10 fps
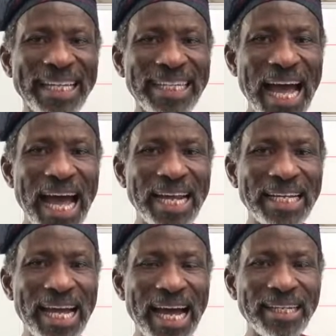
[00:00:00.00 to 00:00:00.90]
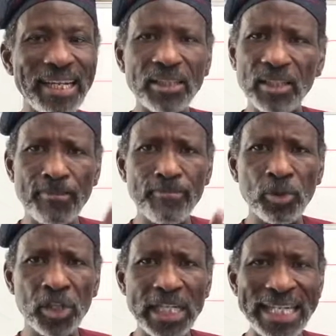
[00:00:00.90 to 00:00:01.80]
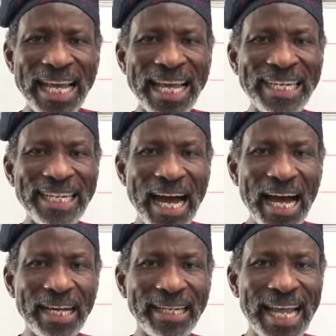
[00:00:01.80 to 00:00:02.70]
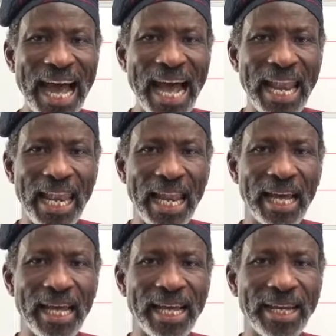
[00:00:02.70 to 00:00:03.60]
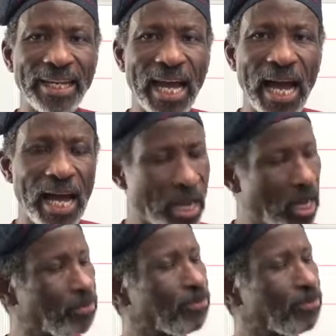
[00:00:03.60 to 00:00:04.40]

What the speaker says: Da, simple D. Da, Del. Del.